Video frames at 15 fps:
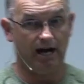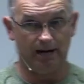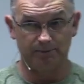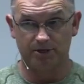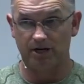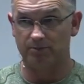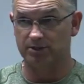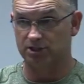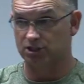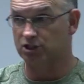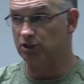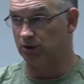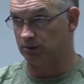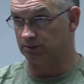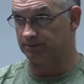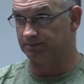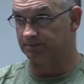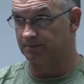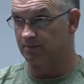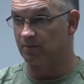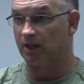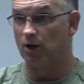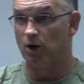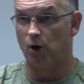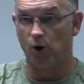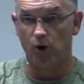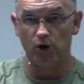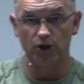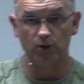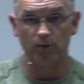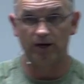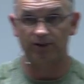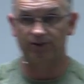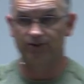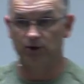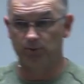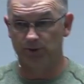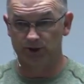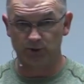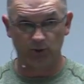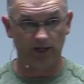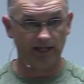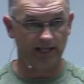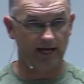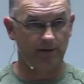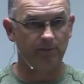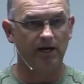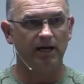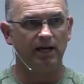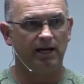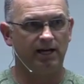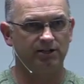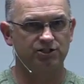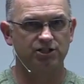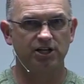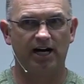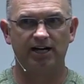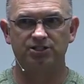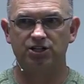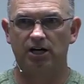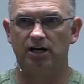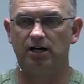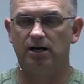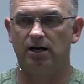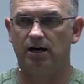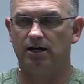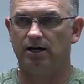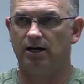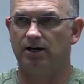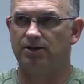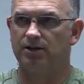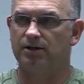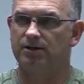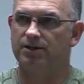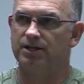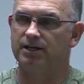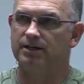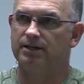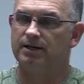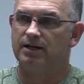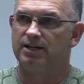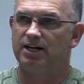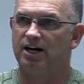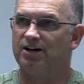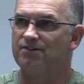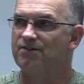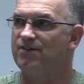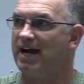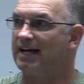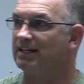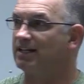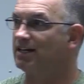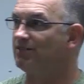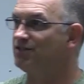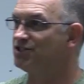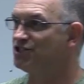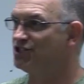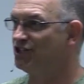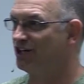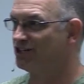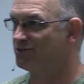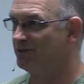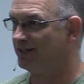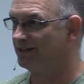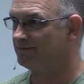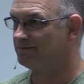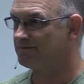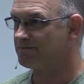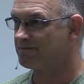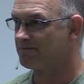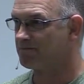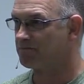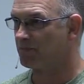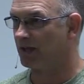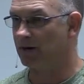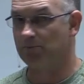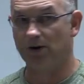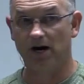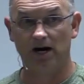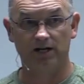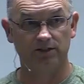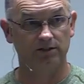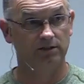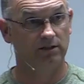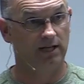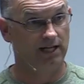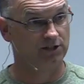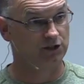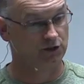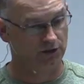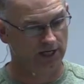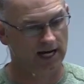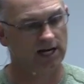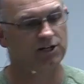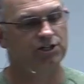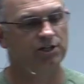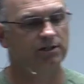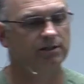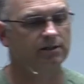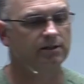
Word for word: I'm coming soon. All the way through between them is God's, uh, the, the, the unveiling of his judgment upon his creation.